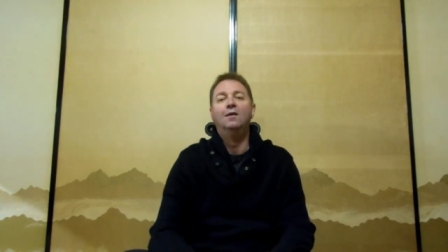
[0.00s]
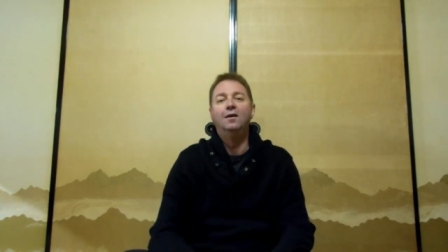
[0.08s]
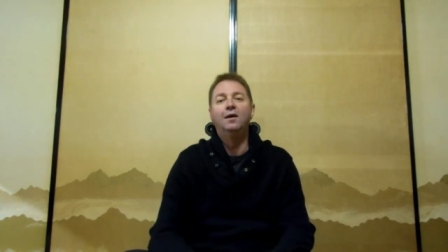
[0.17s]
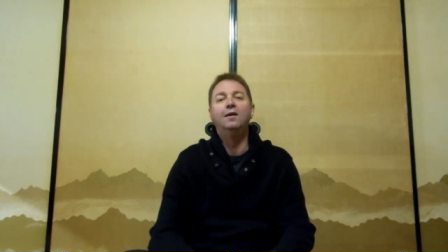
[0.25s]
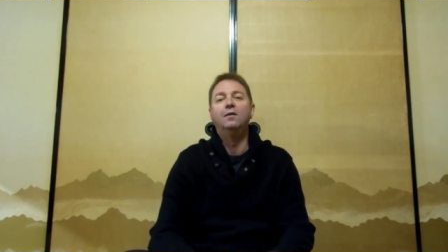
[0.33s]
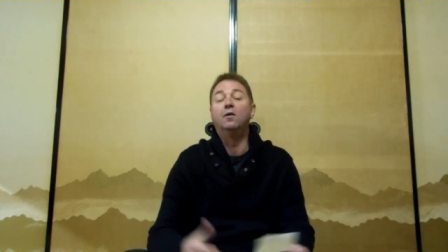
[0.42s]

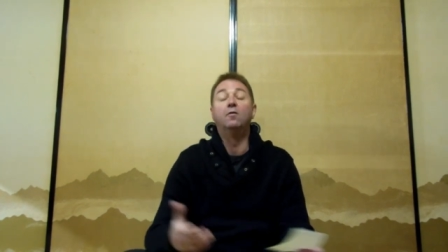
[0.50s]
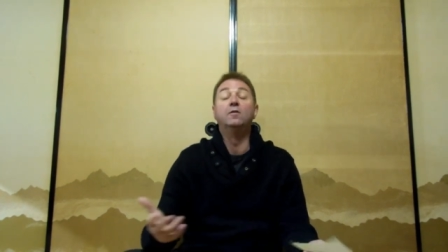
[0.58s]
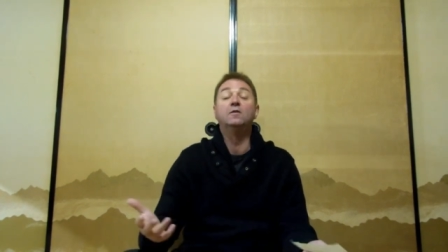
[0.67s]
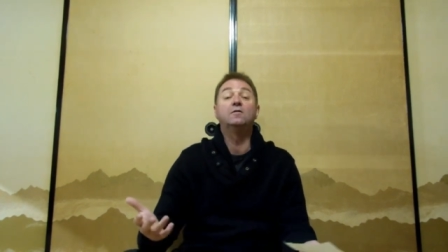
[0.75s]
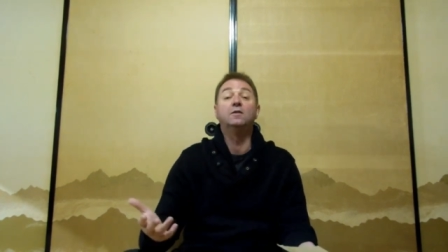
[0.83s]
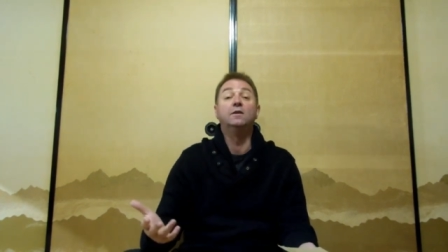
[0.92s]
And
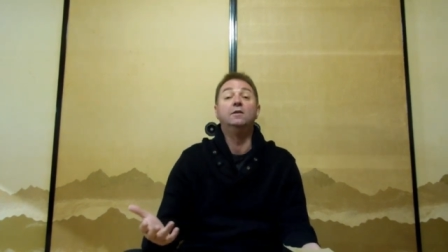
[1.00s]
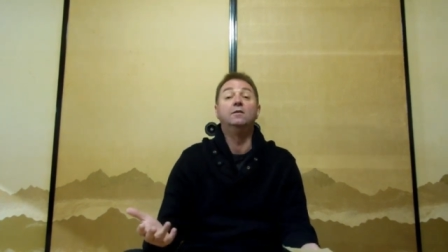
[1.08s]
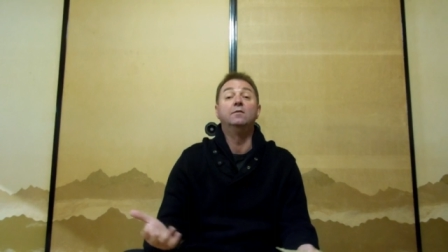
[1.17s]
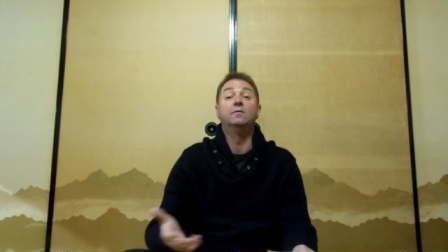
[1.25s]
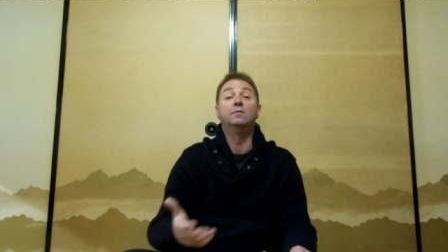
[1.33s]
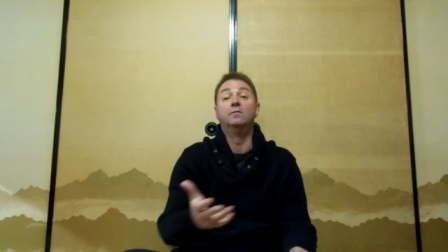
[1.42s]
obviously
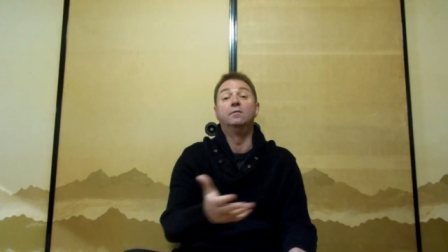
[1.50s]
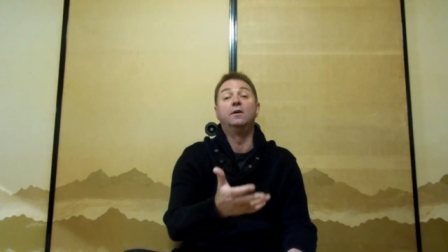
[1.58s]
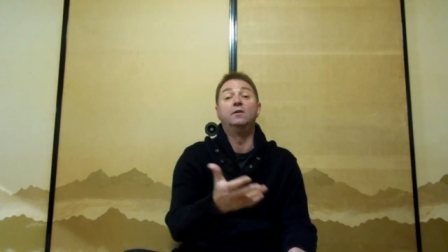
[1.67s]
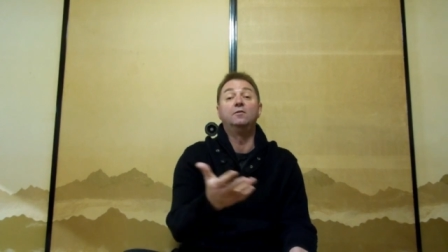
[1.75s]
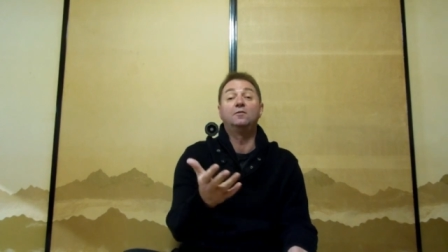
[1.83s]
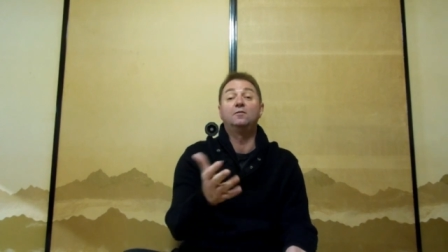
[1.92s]

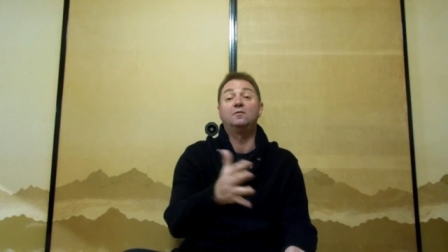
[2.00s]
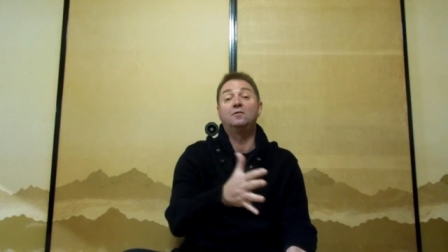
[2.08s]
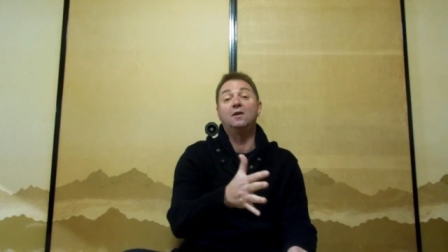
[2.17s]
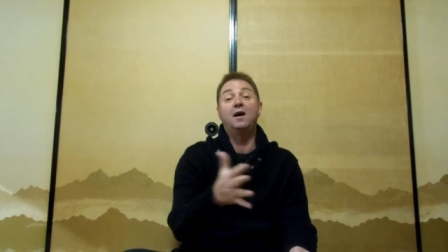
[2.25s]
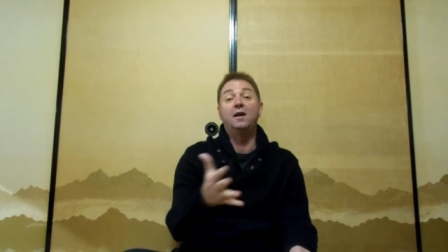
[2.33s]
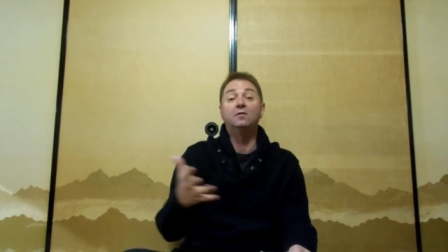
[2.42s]
there's
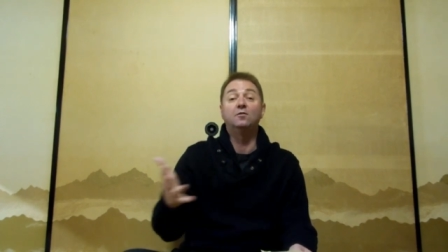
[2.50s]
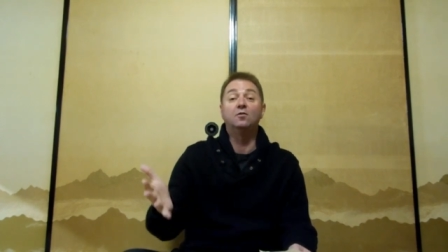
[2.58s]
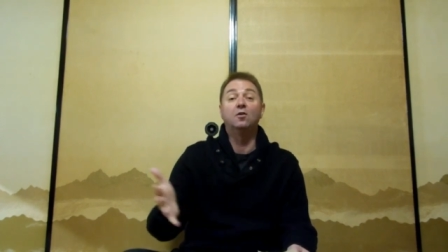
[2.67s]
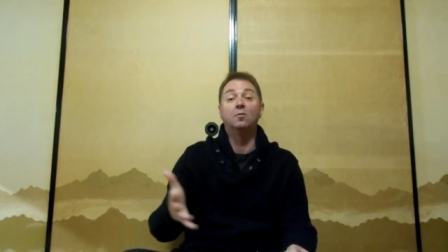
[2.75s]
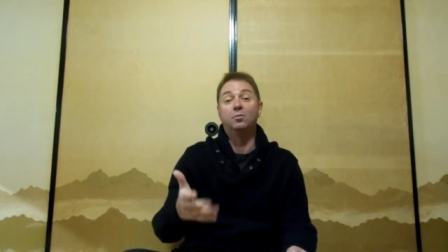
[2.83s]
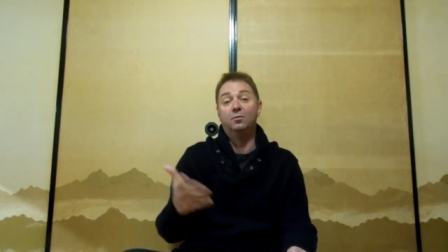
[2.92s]
start and
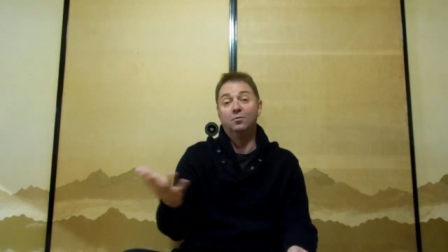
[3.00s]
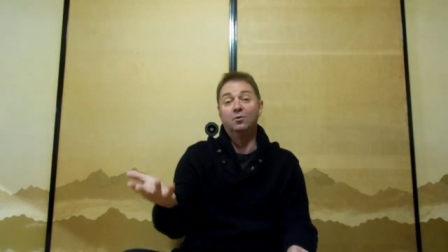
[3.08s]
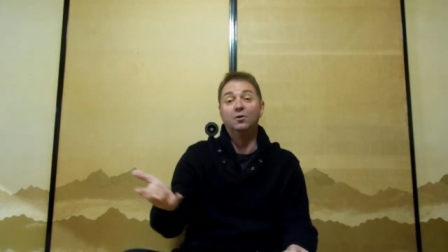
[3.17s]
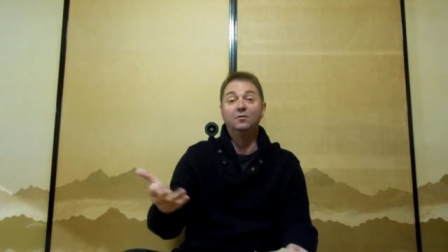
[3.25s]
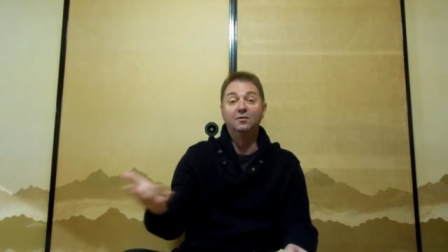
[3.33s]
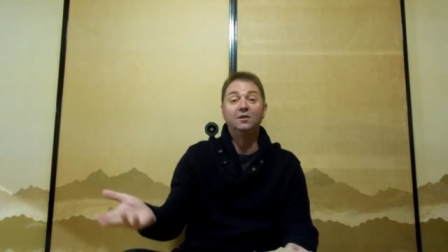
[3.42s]
stop
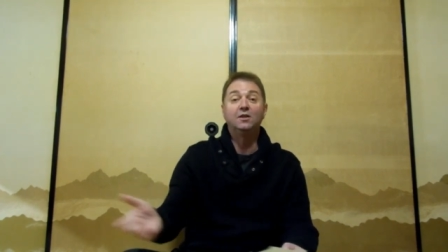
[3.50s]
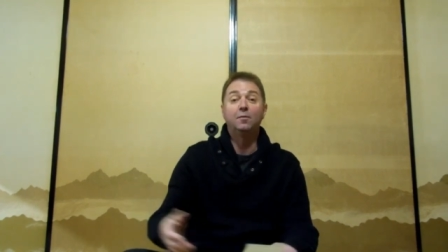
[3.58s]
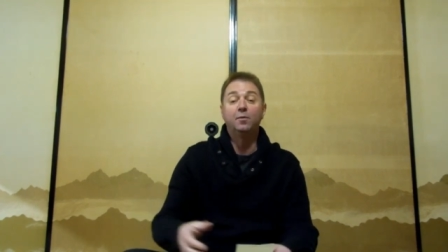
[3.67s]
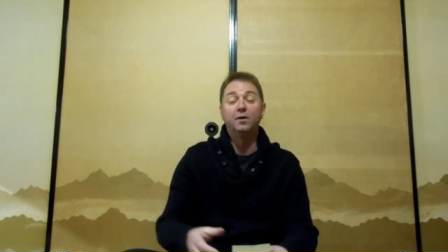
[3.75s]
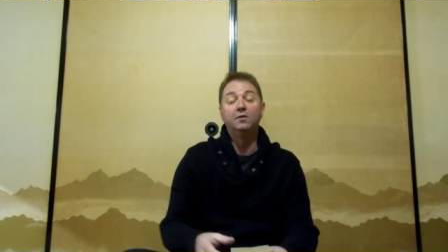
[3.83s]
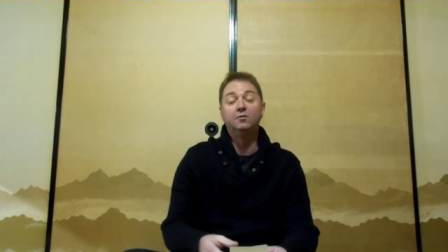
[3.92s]
words in
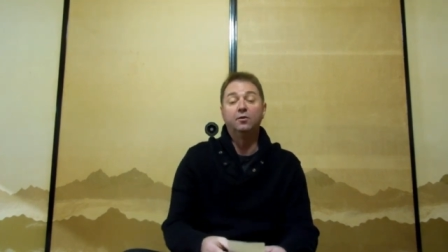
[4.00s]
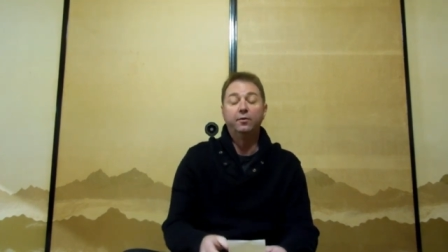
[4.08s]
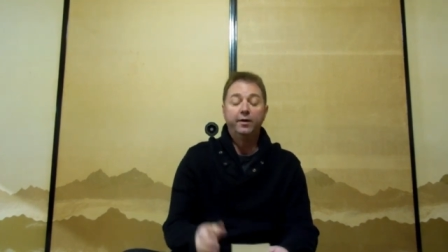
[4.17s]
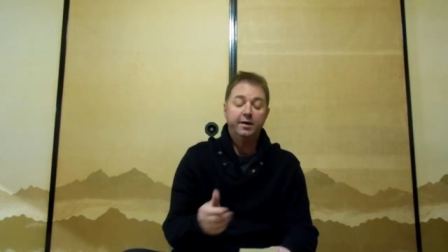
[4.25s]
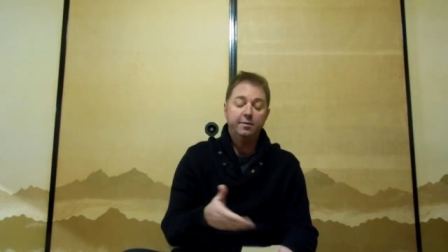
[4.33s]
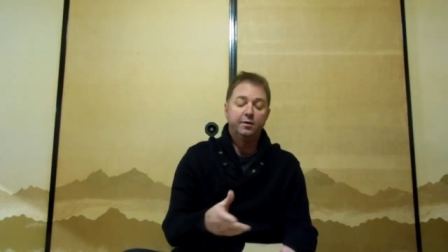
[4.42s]
Japanese
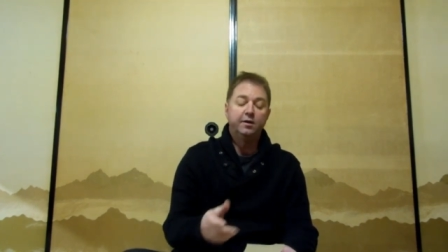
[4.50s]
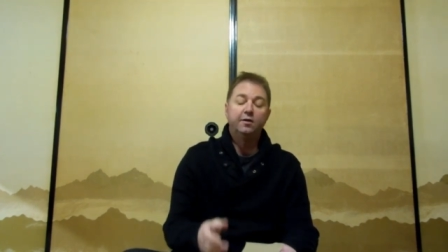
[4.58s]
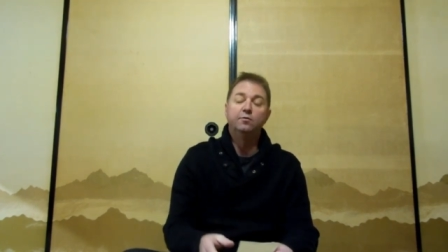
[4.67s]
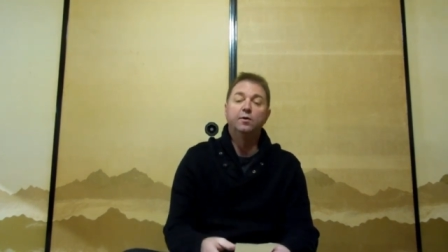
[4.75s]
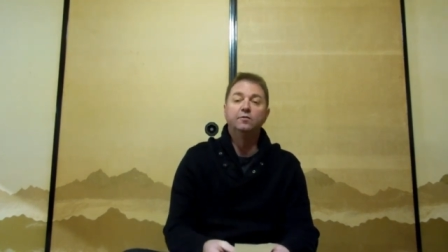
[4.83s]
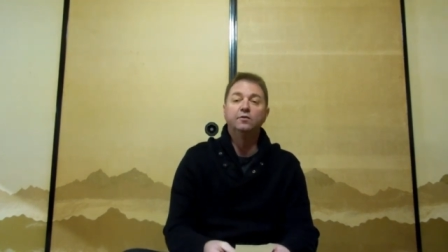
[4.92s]
already, but
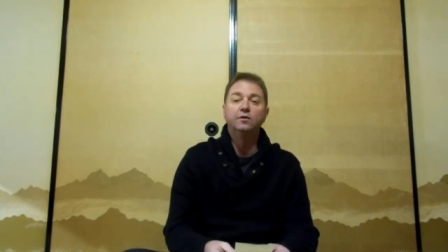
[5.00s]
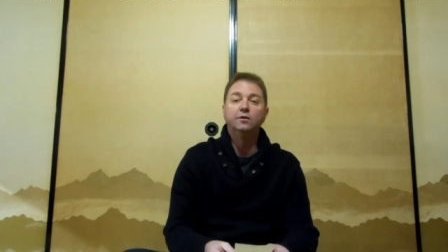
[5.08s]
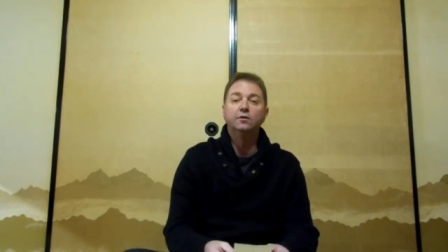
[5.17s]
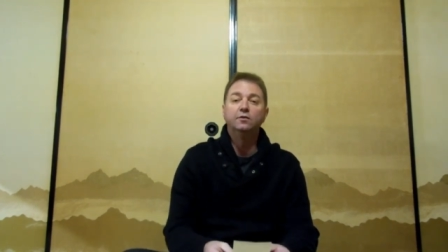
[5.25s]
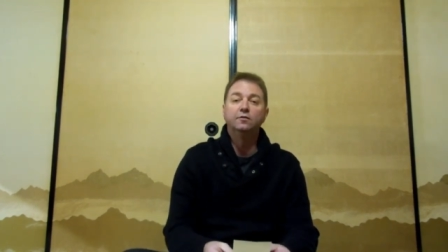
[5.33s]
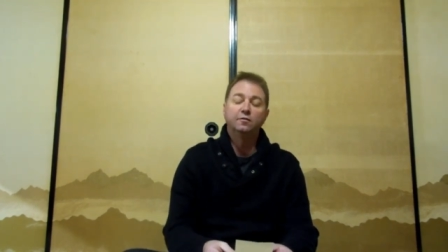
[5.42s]
these ones are used.